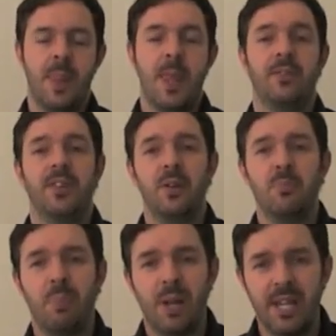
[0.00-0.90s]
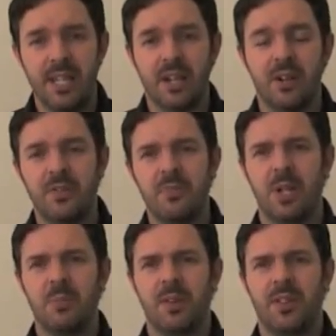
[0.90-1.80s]
Now, if you don't play golf, you
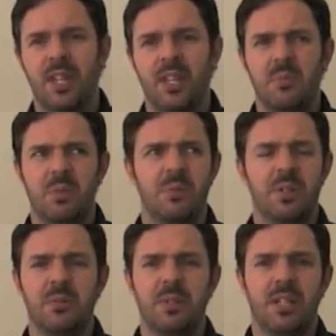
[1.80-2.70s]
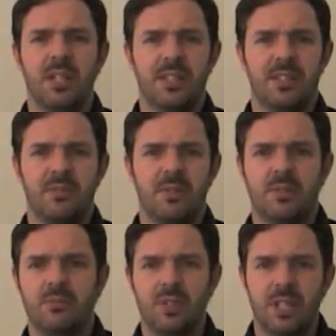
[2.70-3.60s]
might be thinking, well, what do you mean? That's
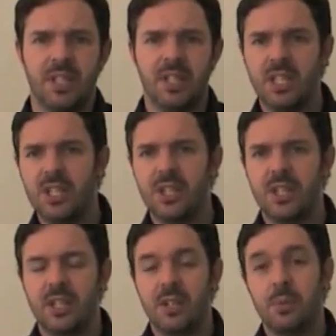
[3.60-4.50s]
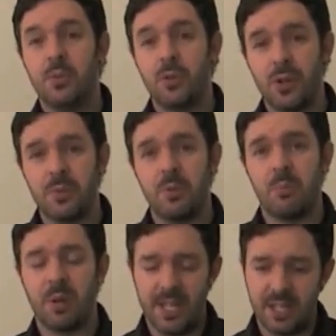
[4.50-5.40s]
not really a niche. Well, trust me,
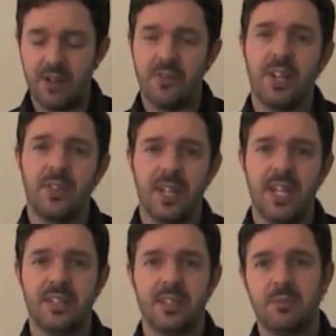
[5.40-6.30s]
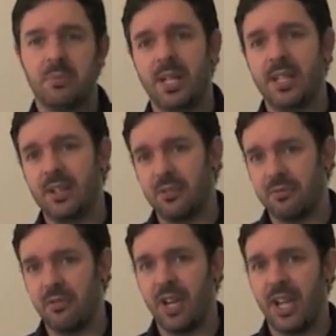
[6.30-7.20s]
playing golf left-handed and playing golf
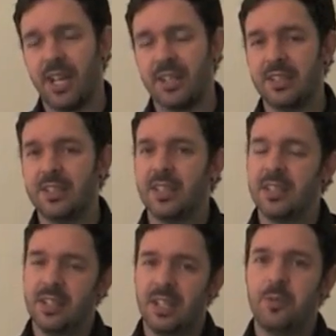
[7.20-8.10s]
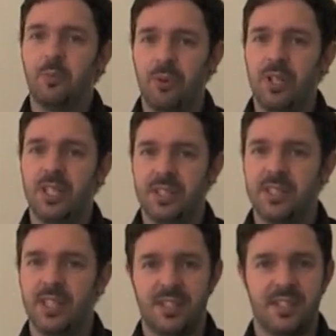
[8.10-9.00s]
right-handed it's pretty,
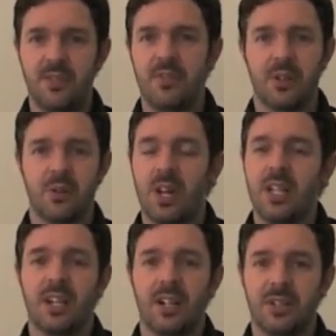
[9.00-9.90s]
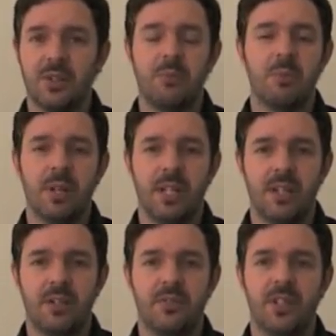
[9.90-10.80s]
it's, it's difficult. I can't do it, I've been playing
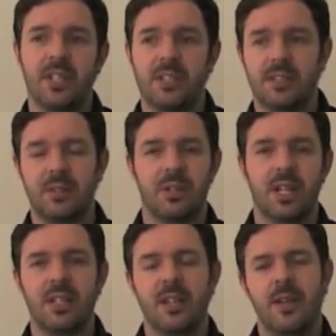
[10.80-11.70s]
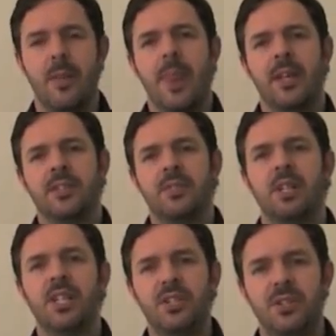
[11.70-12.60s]
golf for years, okay? So
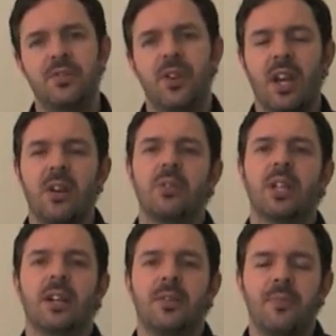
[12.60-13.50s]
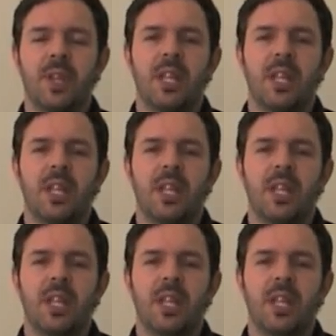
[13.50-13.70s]
let's just think, okay,